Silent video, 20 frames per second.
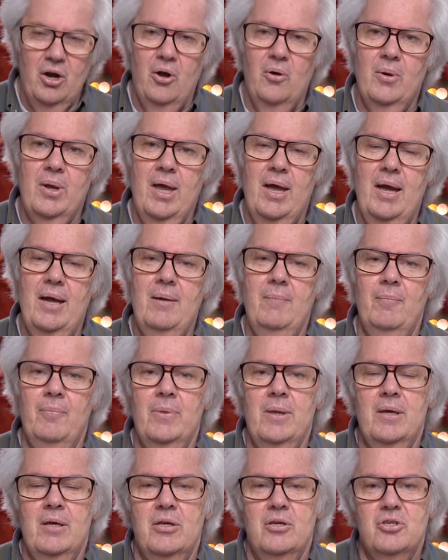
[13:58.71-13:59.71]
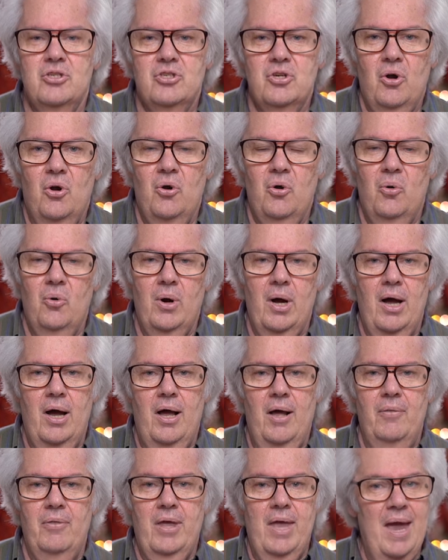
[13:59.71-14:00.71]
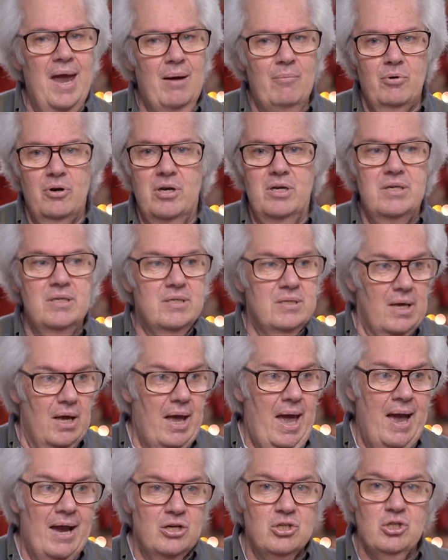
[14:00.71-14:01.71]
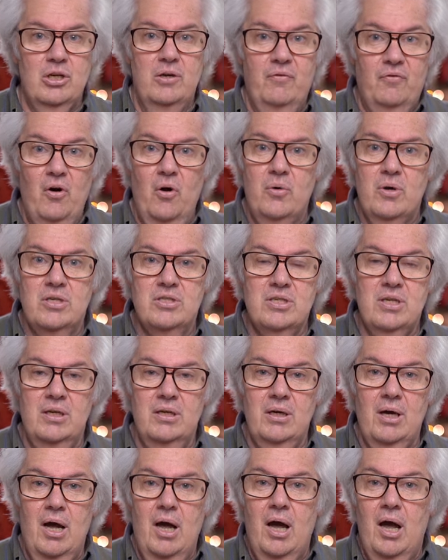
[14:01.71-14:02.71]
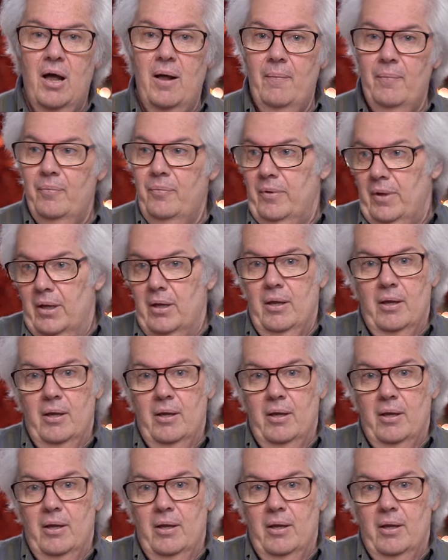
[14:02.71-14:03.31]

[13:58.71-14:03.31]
Okay, so uh, the camera is actually focusing on